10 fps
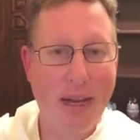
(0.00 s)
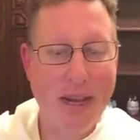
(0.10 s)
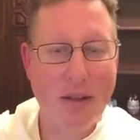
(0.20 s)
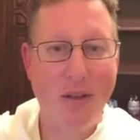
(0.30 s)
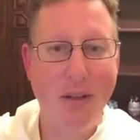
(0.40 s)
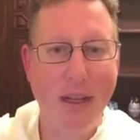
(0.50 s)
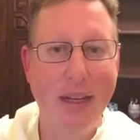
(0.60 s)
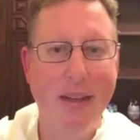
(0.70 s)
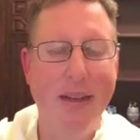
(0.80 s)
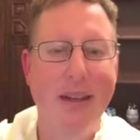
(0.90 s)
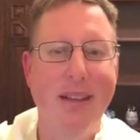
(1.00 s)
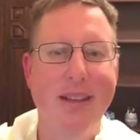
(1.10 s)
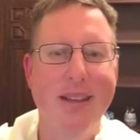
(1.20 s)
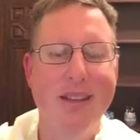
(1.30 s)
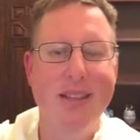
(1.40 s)
Actually,
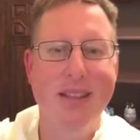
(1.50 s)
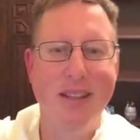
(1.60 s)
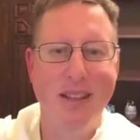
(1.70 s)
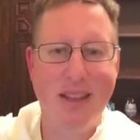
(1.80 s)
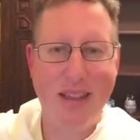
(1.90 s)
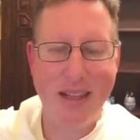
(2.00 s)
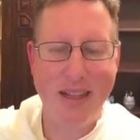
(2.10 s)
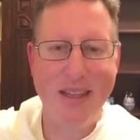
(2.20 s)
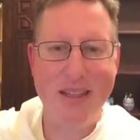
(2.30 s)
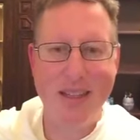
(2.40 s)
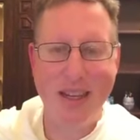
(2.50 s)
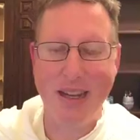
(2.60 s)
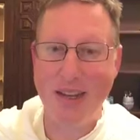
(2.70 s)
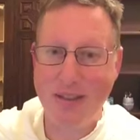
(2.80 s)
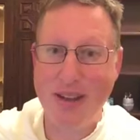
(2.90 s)
this
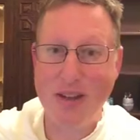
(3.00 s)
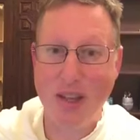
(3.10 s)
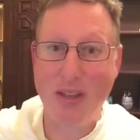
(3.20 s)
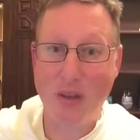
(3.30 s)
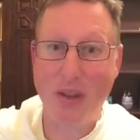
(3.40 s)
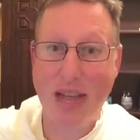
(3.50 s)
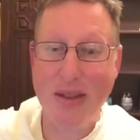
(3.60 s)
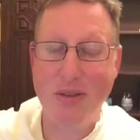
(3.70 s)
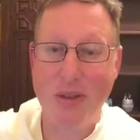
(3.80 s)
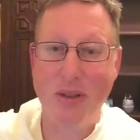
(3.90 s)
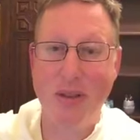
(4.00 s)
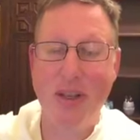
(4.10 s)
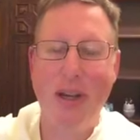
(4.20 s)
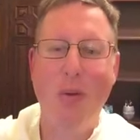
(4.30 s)
evangelical council